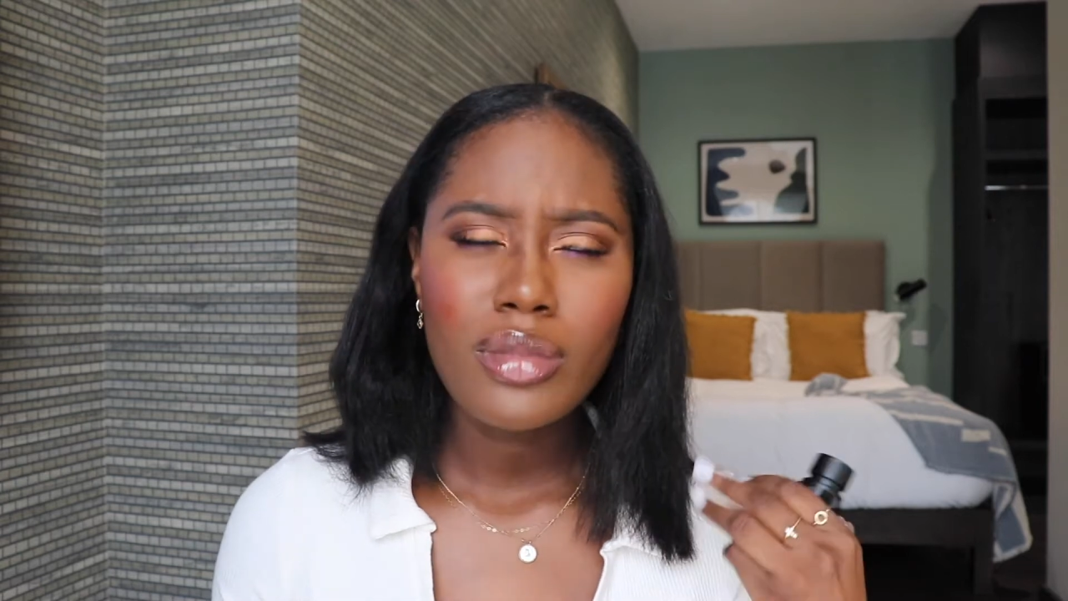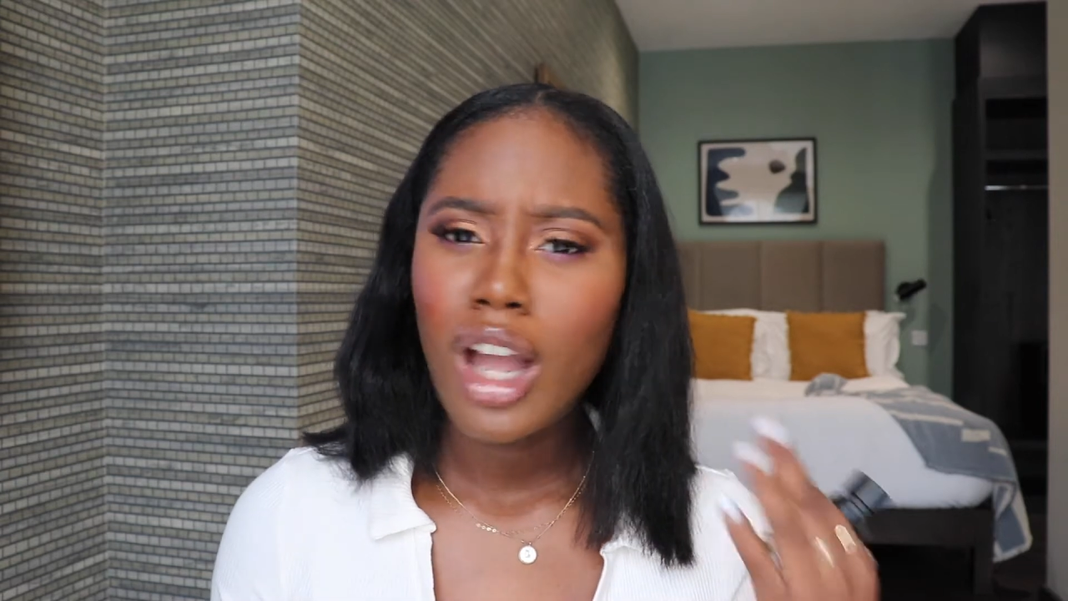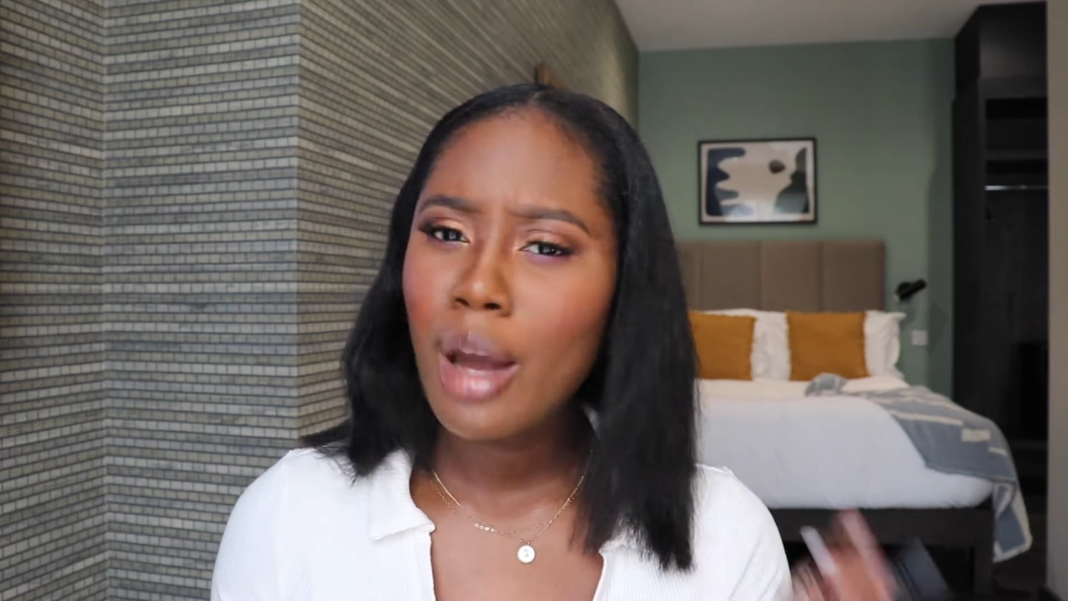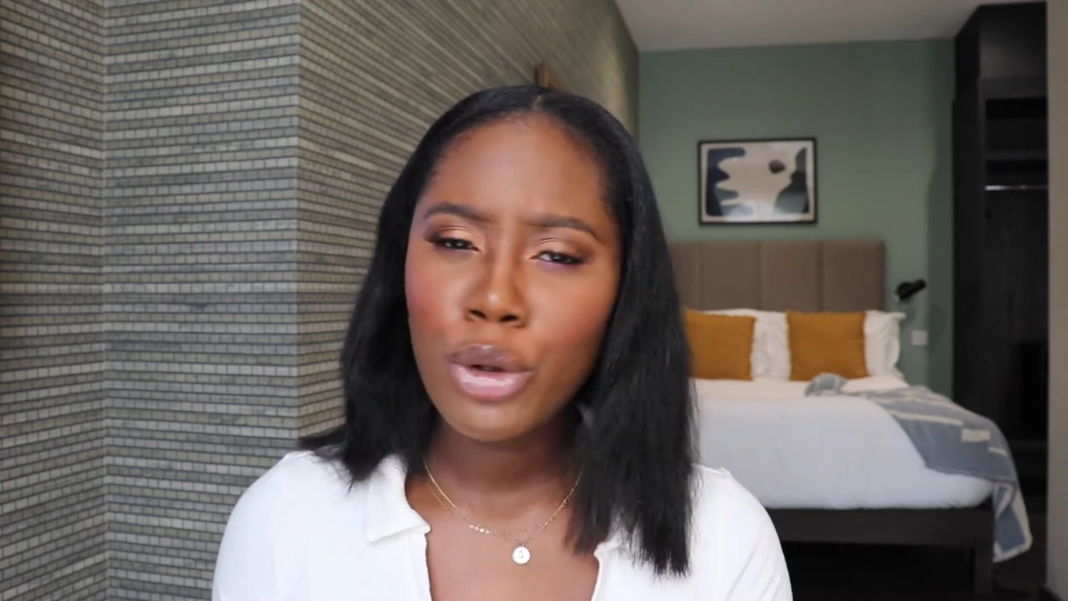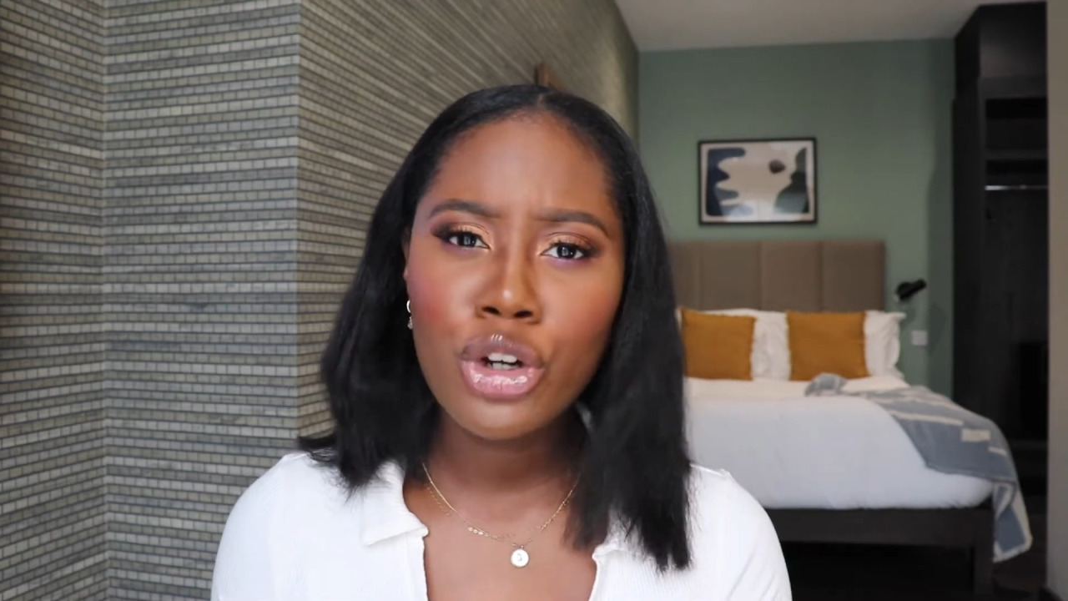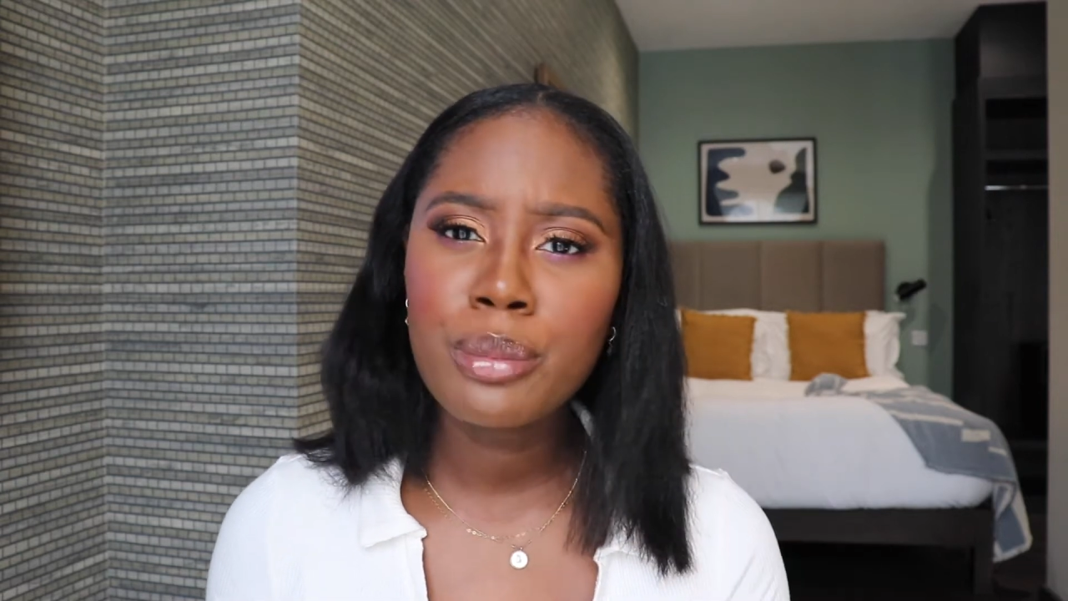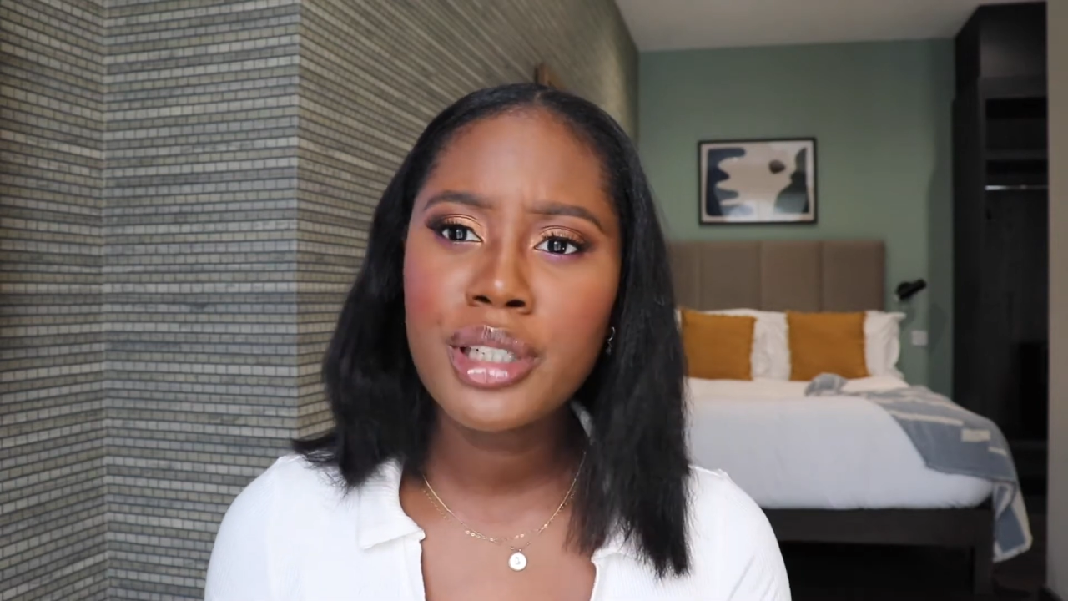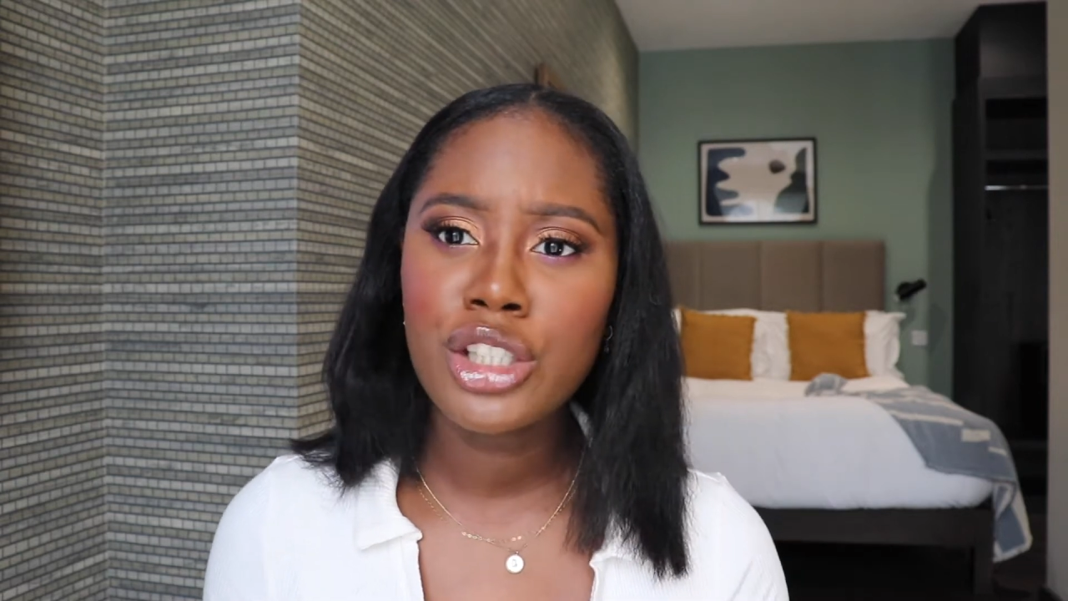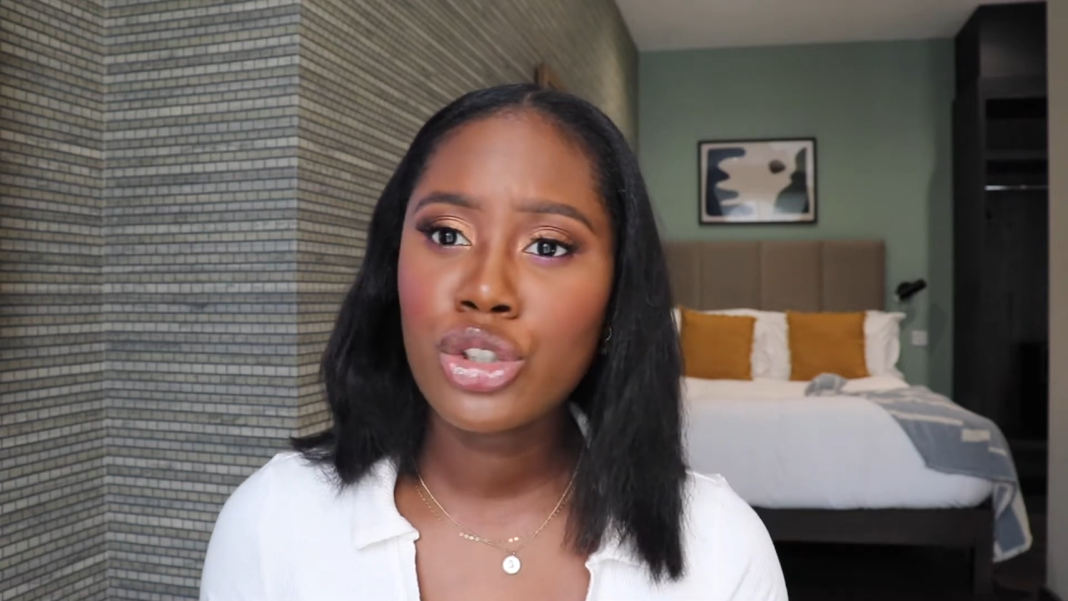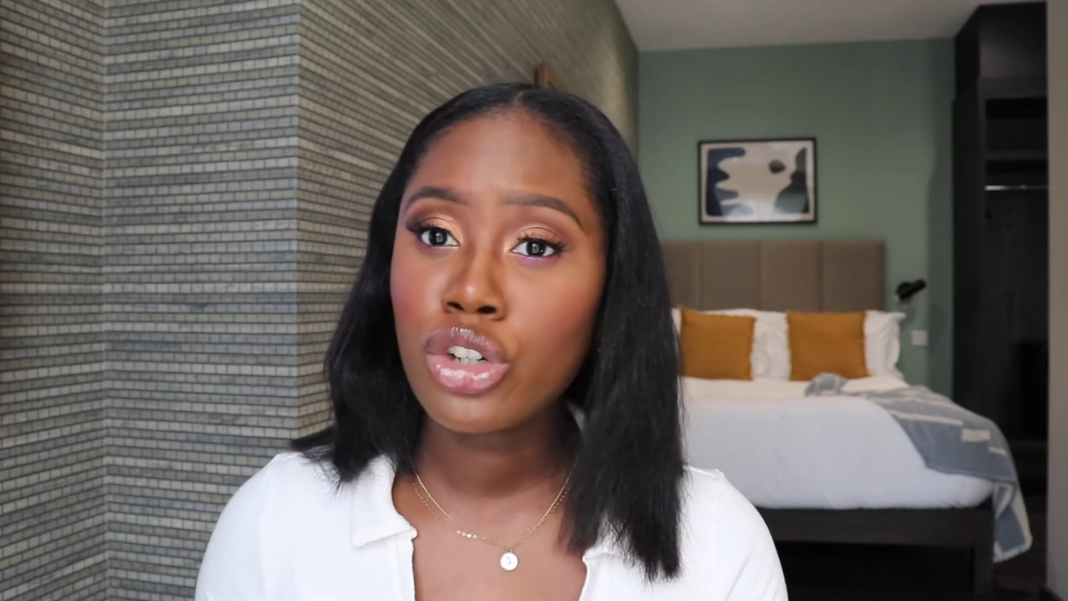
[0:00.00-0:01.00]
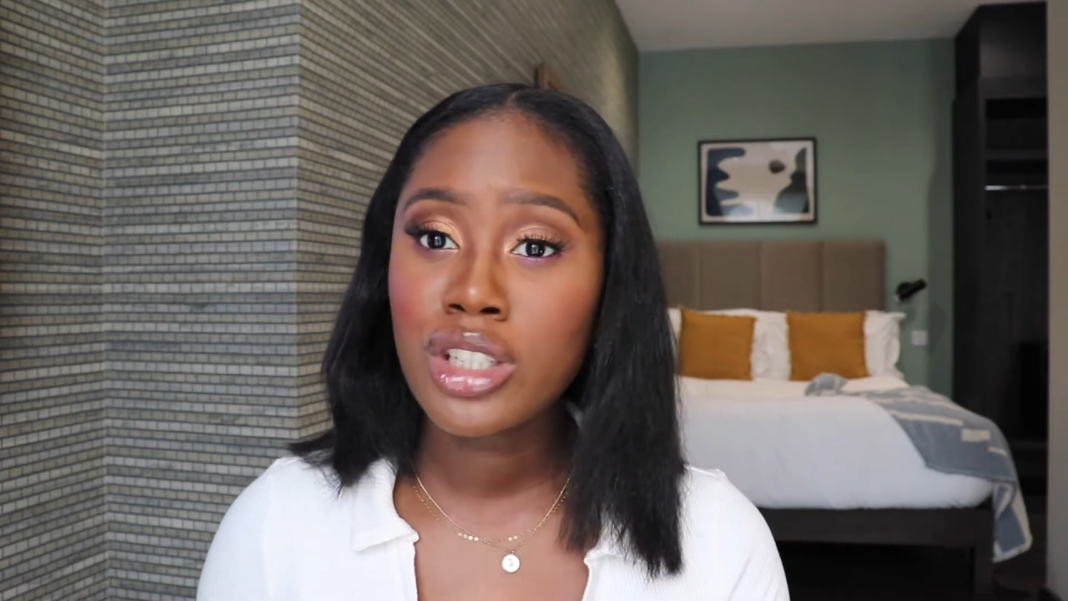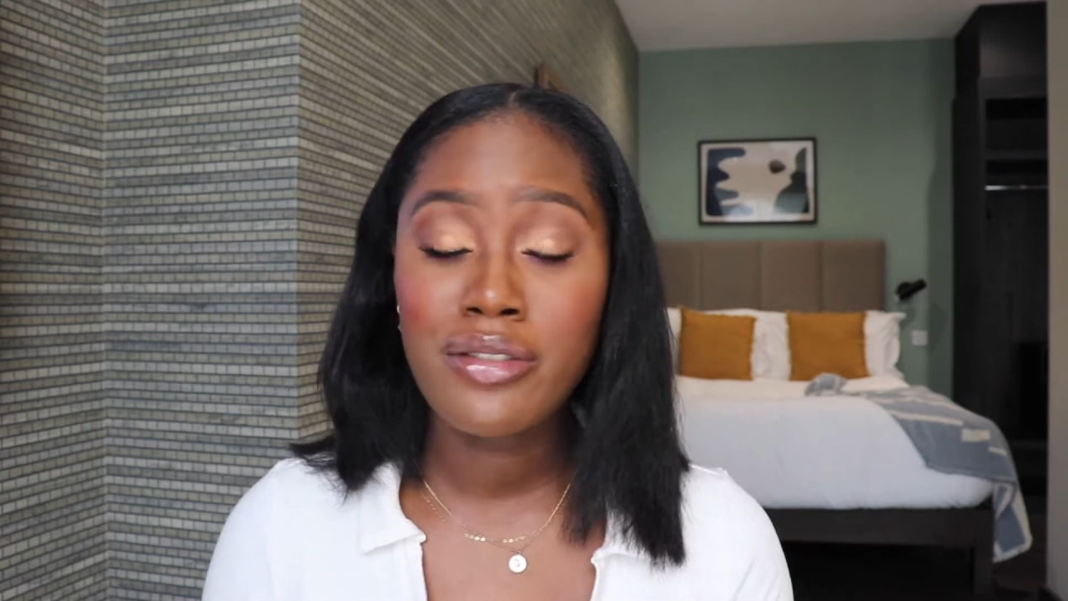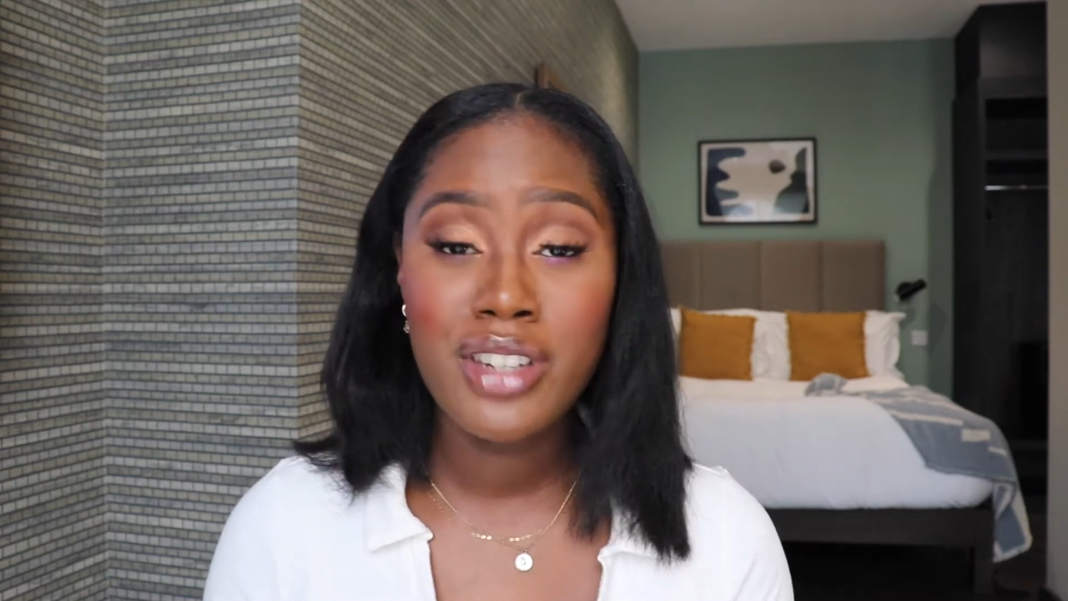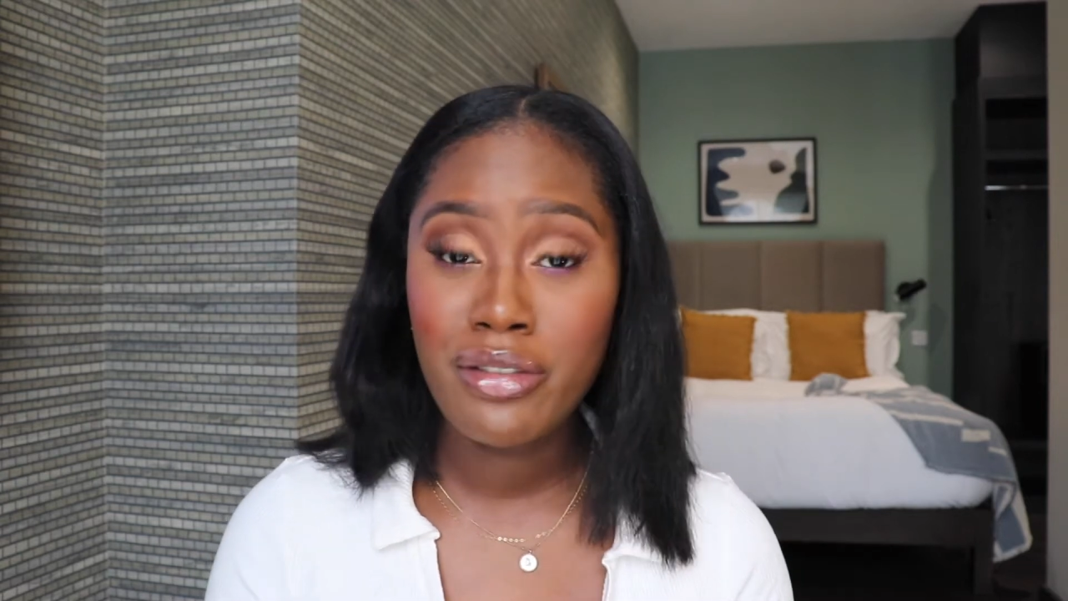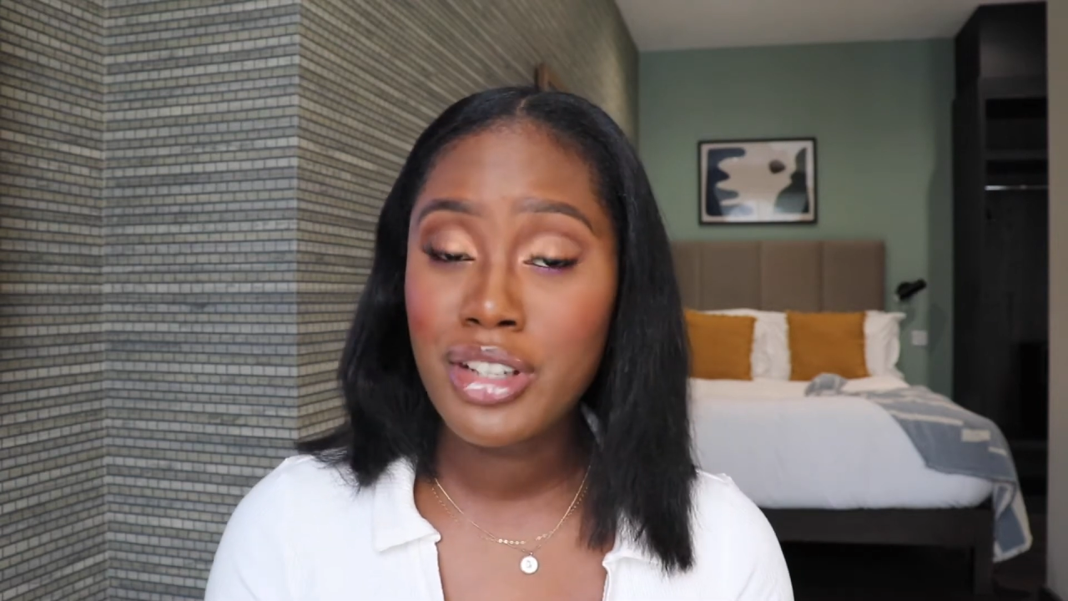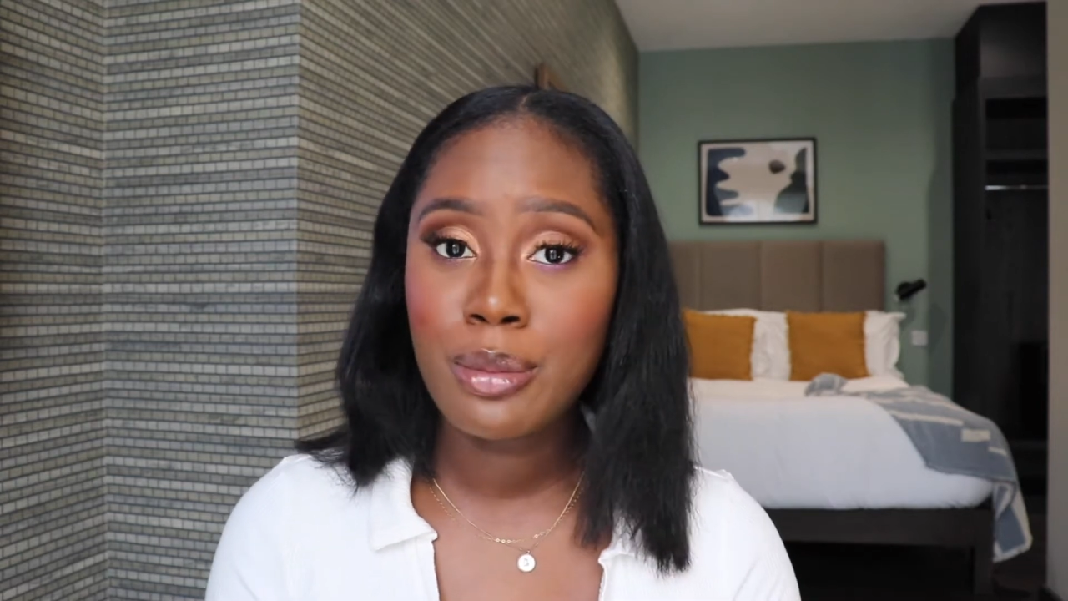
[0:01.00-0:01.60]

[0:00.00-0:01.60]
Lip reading: I'm not completely sure because I've never